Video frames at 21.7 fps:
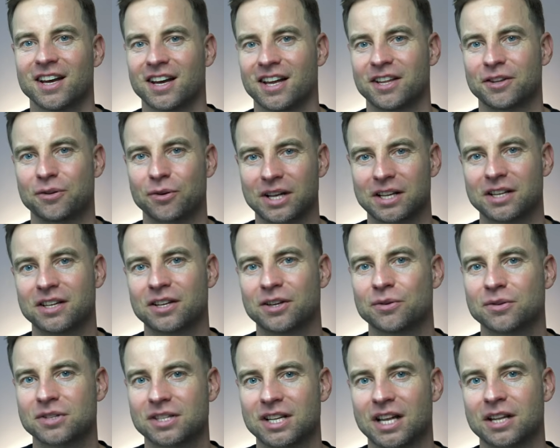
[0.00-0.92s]
And you can
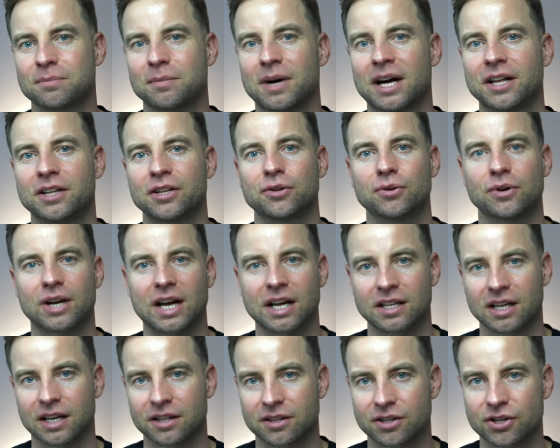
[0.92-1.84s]
use that money to
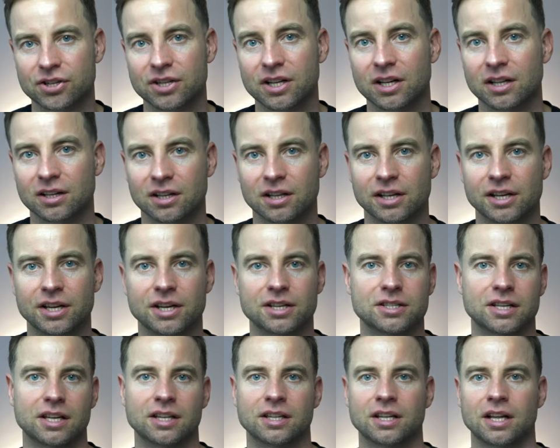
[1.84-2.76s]
get additional
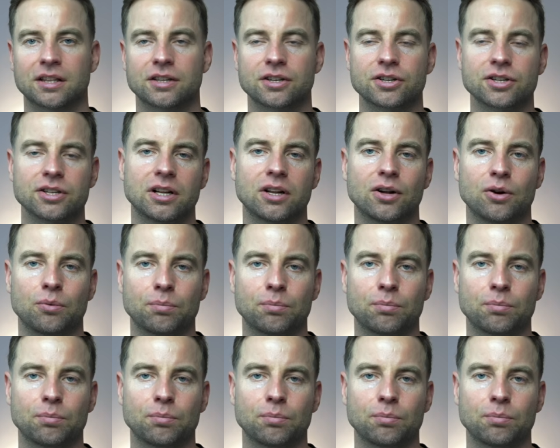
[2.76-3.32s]
clicks and additional